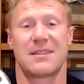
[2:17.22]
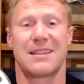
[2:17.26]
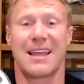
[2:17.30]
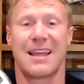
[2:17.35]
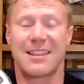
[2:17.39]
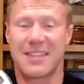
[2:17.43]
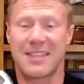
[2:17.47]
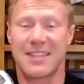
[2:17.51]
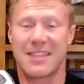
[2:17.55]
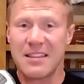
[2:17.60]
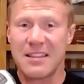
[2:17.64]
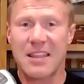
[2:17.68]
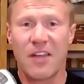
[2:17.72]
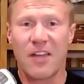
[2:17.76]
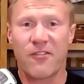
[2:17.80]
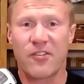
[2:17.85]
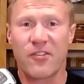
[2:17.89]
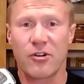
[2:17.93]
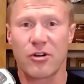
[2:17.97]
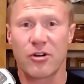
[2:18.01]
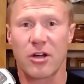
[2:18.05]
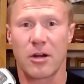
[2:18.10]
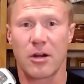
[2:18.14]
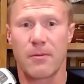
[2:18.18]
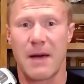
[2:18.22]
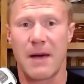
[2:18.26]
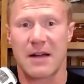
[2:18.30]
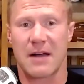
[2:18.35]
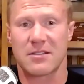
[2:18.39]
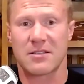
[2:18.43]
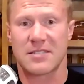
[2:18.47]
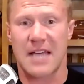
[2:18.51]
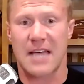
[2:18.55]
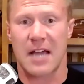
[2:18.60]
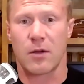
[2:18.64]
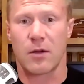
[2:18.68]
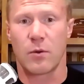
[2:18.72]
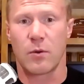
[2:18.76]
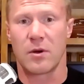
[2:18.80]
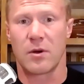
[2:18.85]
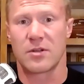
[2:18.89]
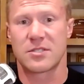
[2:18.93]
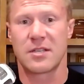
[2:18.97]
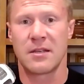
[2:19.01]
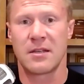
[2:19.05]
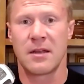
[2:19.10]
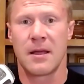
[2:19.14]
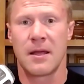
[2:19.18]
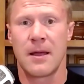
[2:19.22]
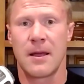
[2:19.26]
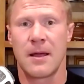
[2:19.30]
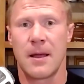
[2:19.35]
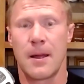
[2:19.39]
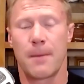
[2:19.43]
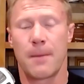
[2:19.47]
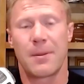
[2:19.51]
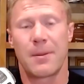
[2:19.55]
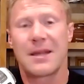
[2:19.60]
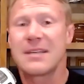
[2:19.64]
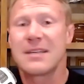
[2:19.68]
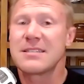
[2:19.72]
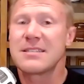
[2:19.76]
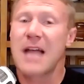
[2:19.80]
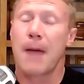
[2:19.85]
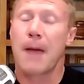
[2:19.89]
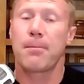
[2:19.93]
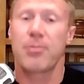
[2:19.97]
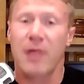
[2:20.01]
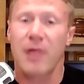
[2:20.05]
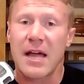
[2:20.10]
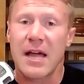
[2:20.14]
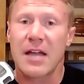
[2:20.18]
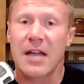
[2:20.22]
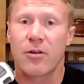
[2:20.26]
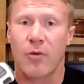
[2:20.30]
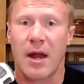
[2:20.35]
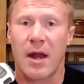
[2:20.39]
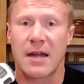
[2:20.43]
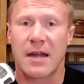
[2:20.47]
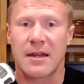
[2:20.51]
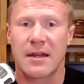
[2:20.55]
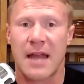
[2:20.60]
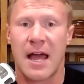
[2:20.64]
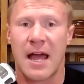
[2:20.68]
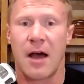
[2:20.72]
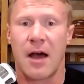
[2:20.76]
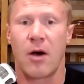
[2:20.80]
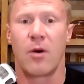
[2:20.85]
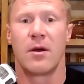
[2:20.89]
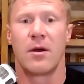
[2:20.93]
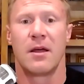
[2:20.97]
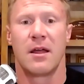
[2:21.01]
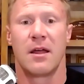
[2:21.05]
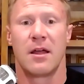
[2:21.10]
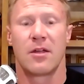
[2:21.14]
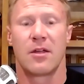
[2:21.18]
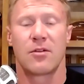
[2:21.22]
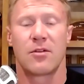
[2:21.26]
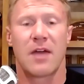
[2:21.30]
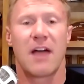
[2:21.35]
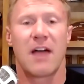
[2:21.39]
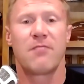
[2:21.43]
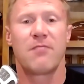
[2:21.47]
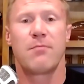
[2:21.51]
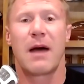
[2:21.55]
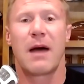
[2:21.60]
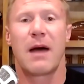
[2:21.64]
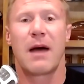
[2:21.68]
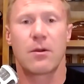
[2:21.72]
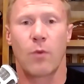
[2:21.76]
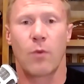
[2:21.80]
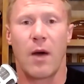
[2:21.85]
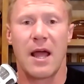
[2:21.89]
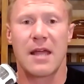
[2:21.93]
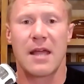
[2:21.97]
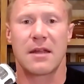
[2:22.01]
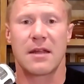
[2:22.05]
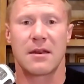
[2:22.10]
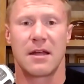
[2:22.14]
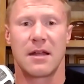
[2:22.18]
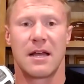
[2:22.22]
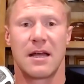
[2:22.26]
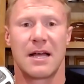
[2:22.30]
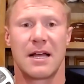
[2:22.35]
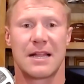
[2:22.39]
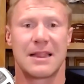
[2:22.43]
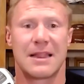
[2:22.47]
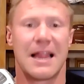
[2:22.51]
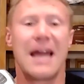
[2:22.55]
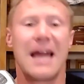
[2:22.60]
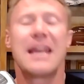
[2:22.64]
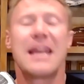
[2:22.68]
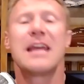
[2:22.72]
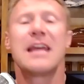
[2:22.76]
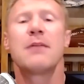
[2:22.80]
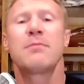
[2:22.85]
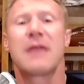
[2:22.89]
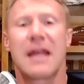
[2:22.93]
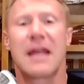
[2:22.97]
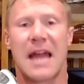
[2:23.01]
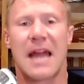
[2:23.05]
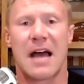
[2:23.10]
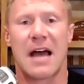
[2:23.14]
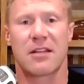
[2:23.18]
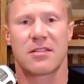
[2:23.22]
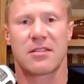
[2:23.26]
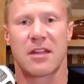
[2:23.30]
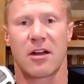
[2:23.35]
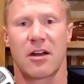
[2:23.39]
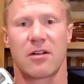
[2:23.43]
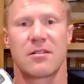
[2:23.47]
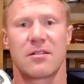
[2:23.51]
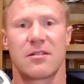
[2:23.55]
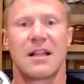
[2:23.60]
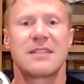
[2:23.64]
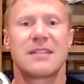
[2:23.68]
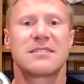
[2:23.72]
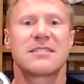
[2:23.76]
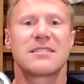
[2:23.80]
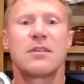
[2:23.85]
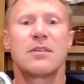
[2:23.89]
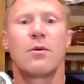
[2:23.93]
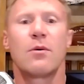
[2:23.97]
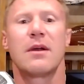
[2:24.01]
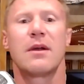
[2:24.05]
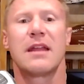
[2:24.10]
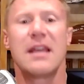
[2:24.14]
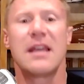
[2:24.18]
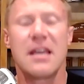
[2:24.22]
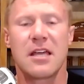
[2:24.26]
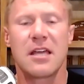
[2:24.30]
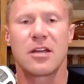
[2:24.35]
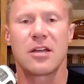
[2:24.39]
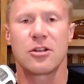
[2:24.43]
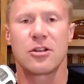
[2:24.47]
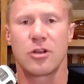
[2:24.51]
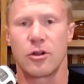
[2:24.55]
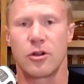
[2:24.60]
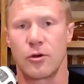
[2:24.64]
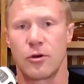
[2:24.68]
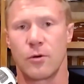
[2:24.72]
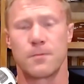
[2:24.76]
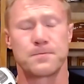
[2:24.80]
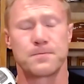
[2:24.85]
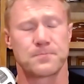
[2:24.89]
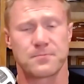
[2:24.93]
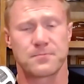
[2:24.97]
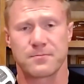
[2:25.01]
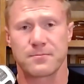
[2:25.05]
They think they feel good about Zach Wilson, but he's not playing right now. You have Mike White. Let him get out there. Let's see what he can do.